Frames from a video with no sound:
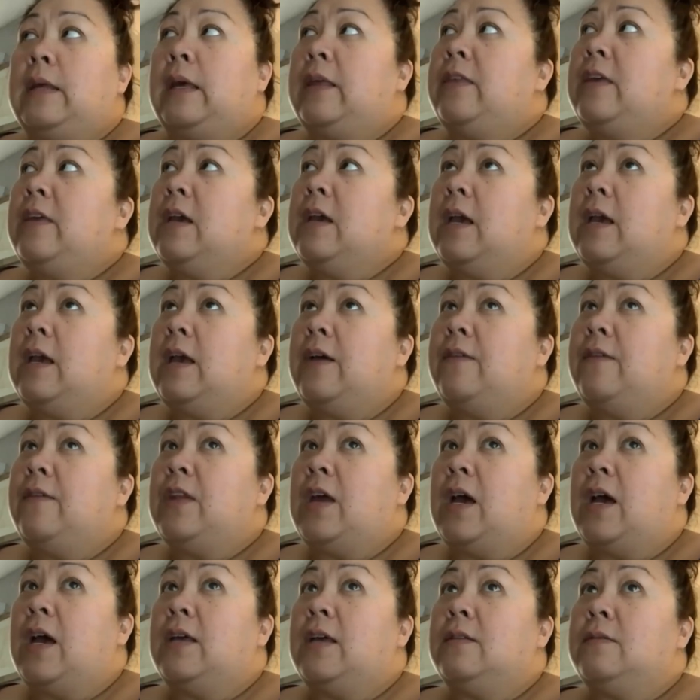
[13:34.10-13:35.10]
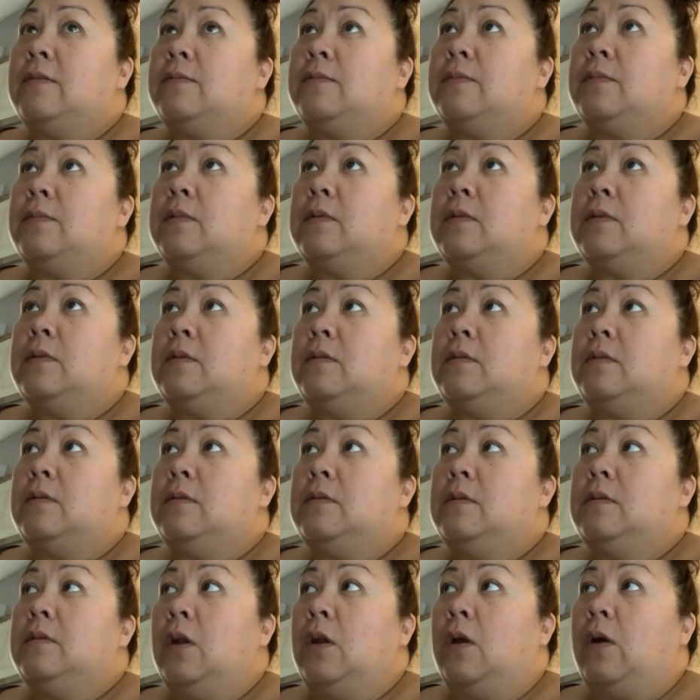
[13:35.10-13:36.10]
I think I have not,
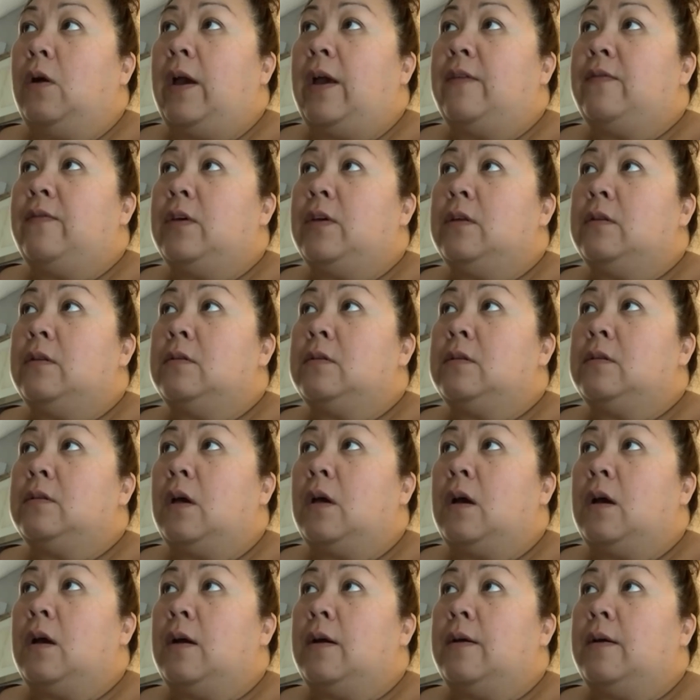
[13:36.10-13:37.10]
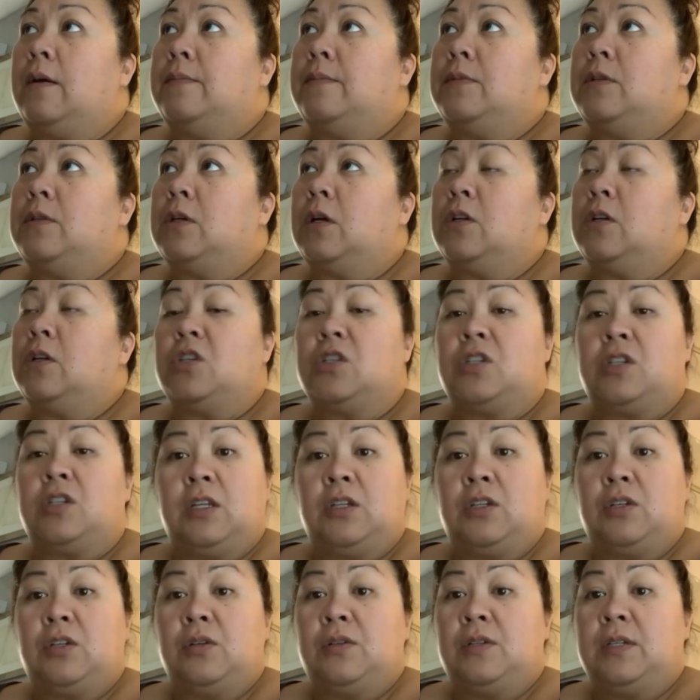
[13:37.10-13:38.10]
I haven't touched
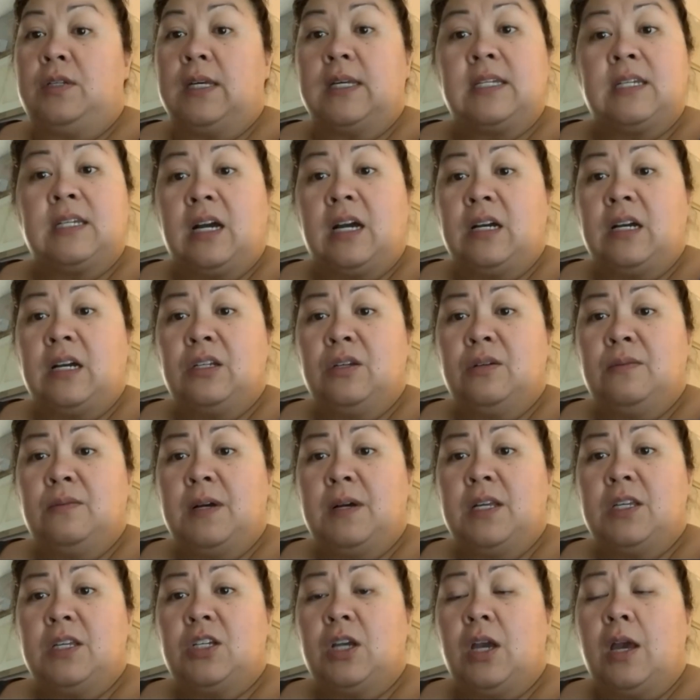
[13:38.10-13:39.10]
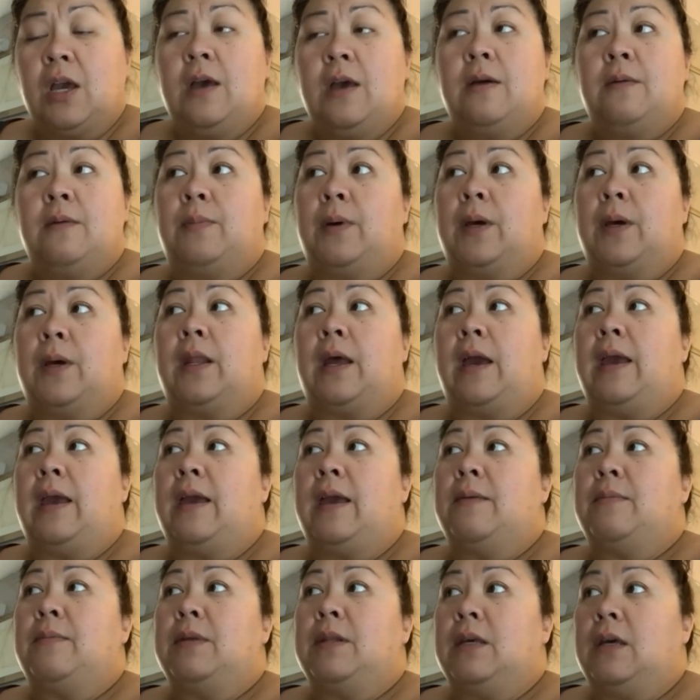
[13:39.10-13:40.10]
into TikTok too much, but I
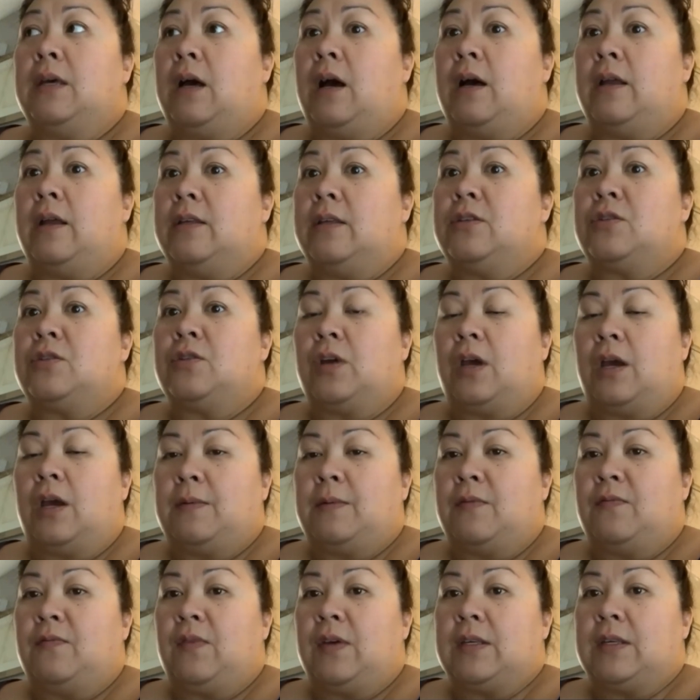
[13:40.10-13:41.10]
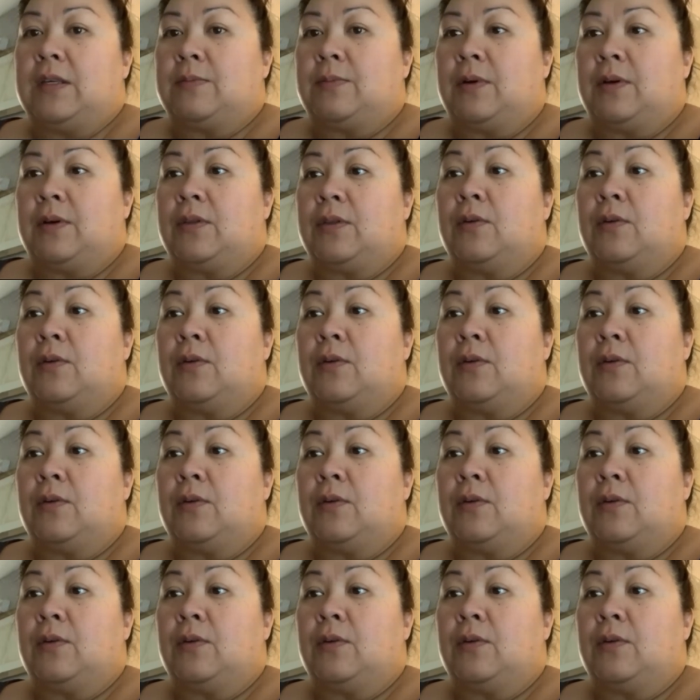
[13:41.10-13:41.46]
am on Instagram and Facebook.